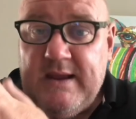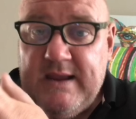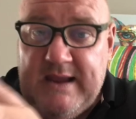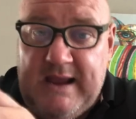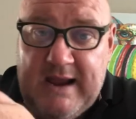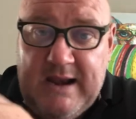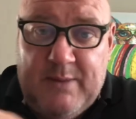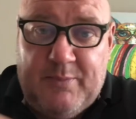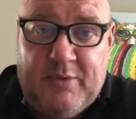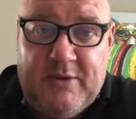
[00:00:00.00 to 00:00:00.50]

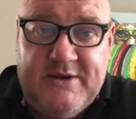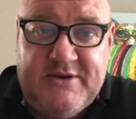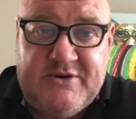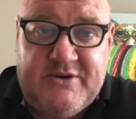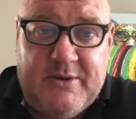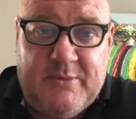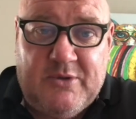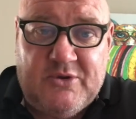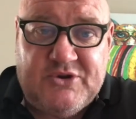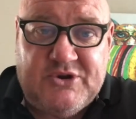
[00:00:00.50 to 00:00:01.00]
Getting a police
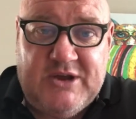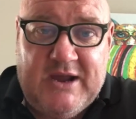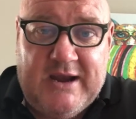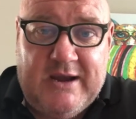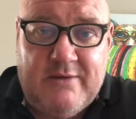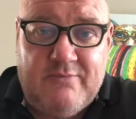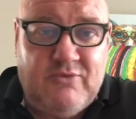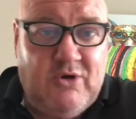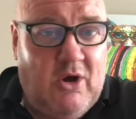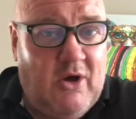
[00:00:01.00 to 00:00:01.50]
criminal check,
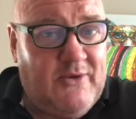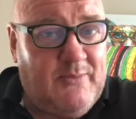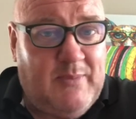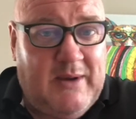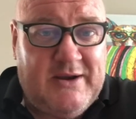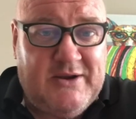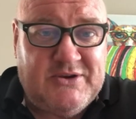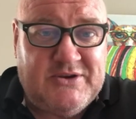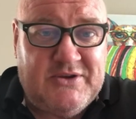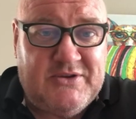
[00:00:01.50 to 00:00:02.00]
not as
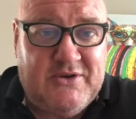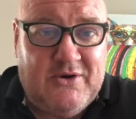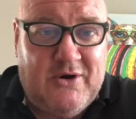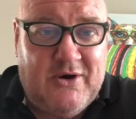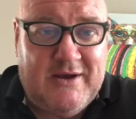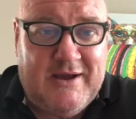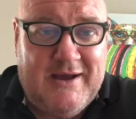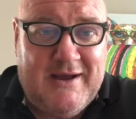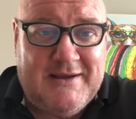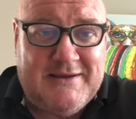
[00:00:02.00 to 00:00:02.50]
bad as you
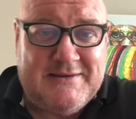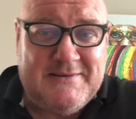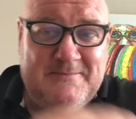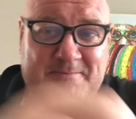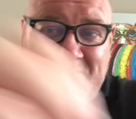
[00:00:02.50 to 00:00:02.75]
thought, guys.